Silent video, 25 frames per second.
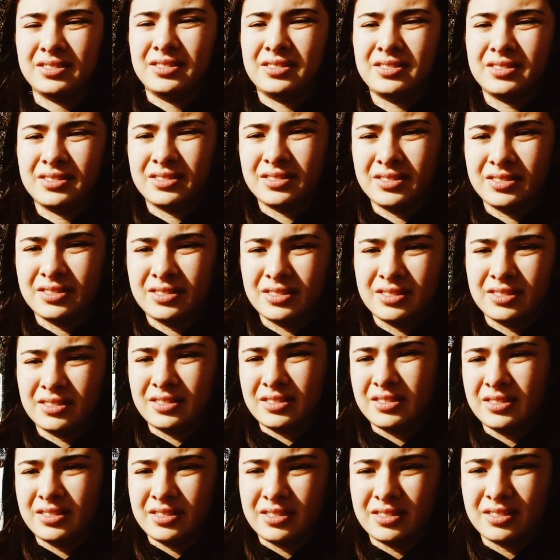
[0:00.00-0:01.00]
Um, I
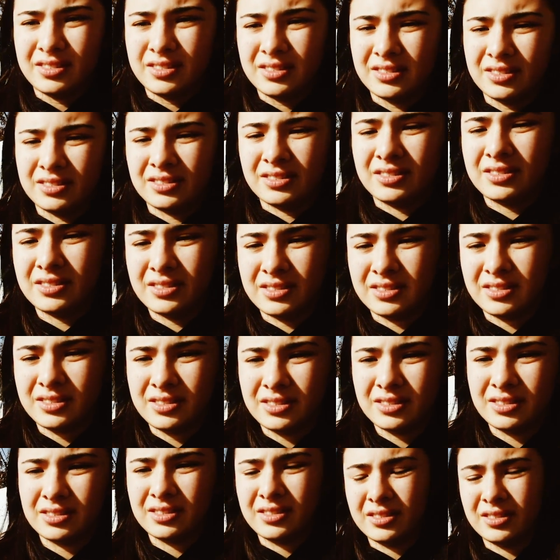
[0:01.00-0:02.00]
love music, period.
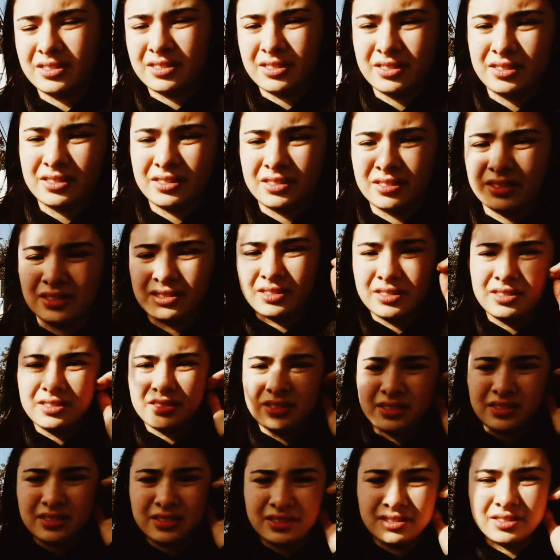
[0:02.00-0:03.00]
Like, I love Michael
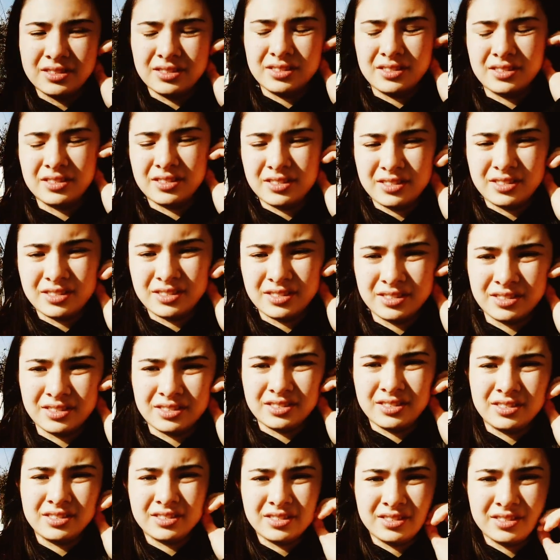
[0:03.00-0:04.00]
Jackson. I love Justin
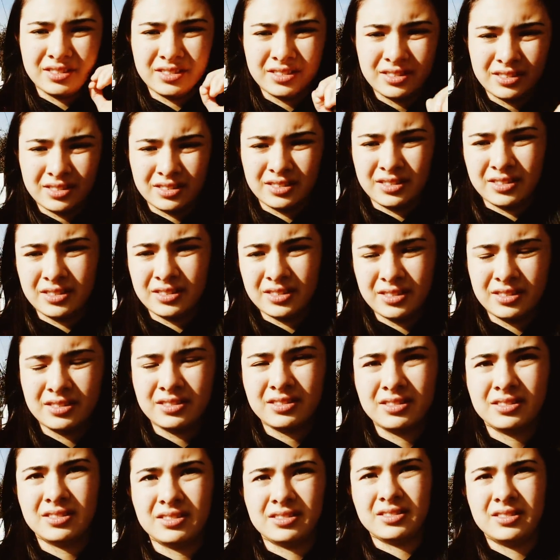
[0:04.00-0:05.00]
Timberlake. I love.
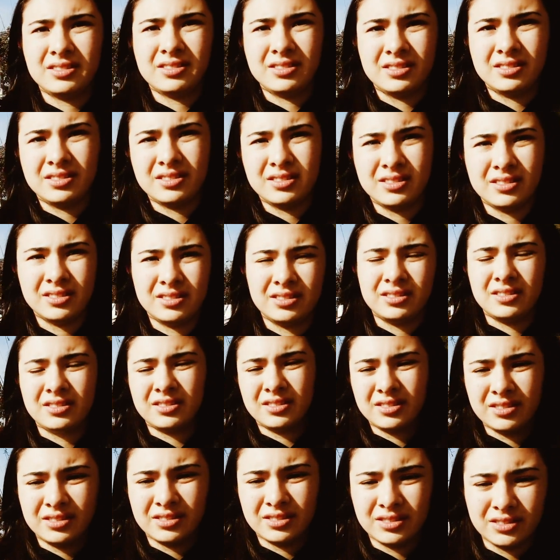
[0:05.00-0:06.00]

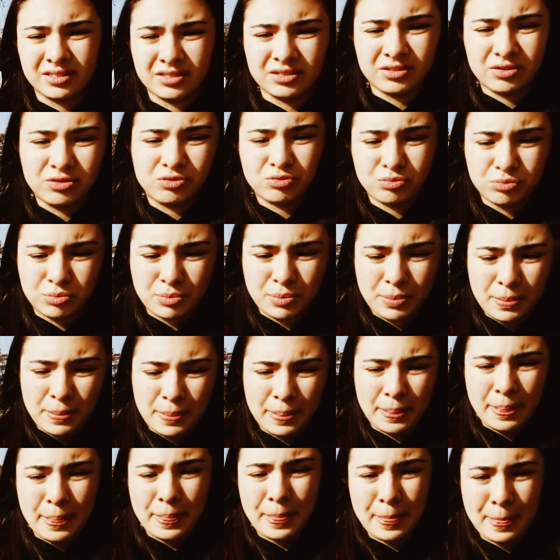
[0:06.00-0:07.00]
Um,
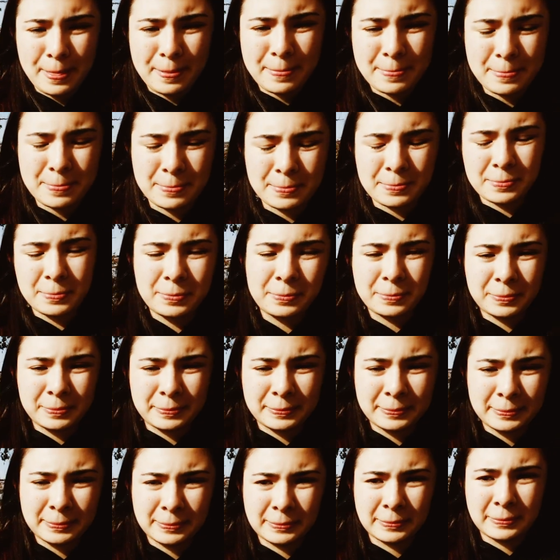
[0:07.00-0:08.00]
I just found
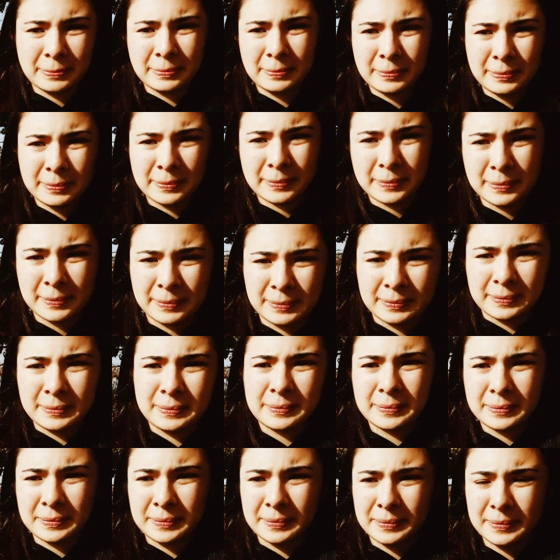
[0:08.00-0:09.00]
my boy
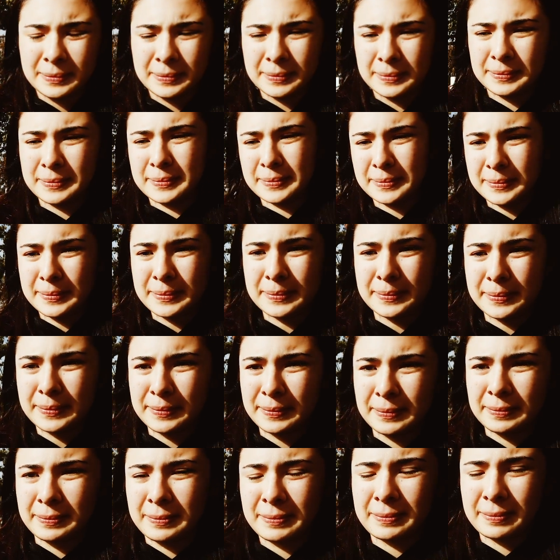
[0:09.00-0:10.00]
Blaze just put me on
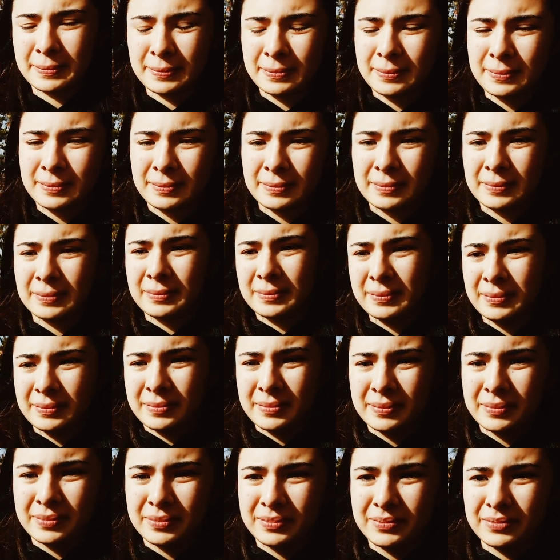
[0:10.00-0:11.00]
to this
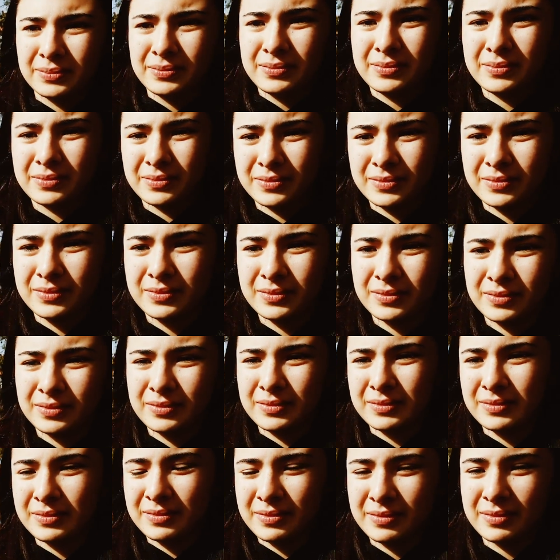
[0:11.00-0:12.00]
artist last night named
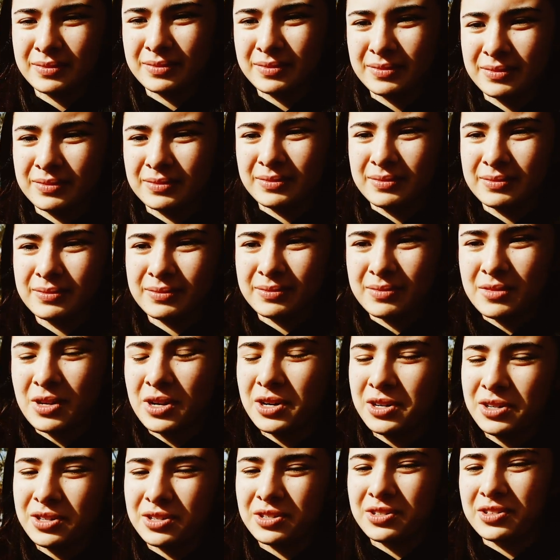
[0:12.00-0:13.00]
Burial that I'd never oh.
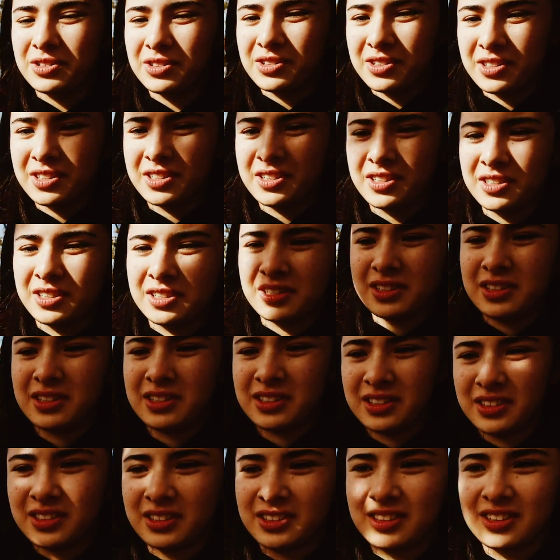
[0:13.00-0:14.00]
heard of, oh. and I was like, how have
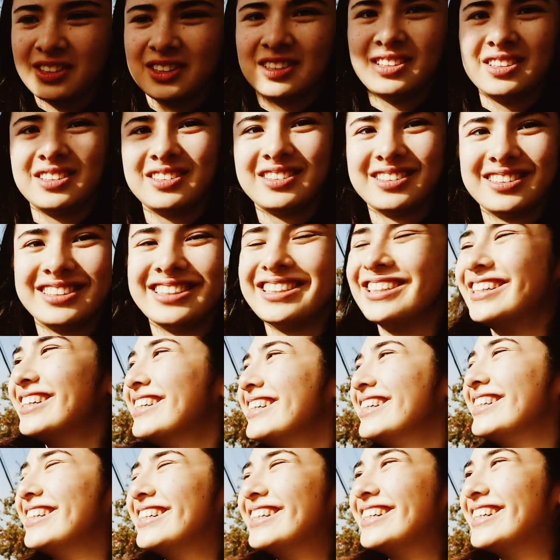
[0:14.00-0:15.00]
I never heard of this? Like,
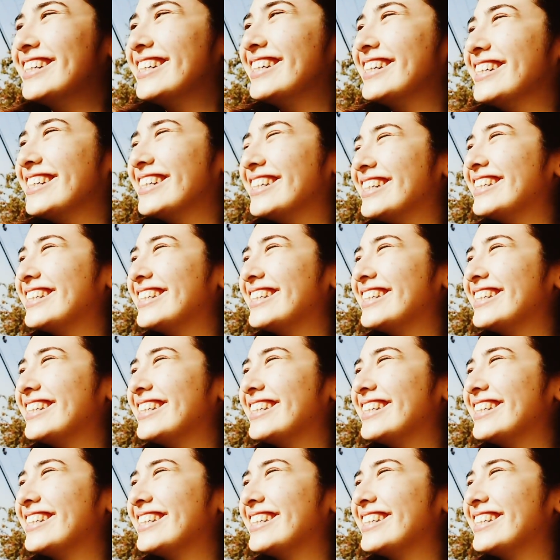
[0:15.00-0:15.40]
I just love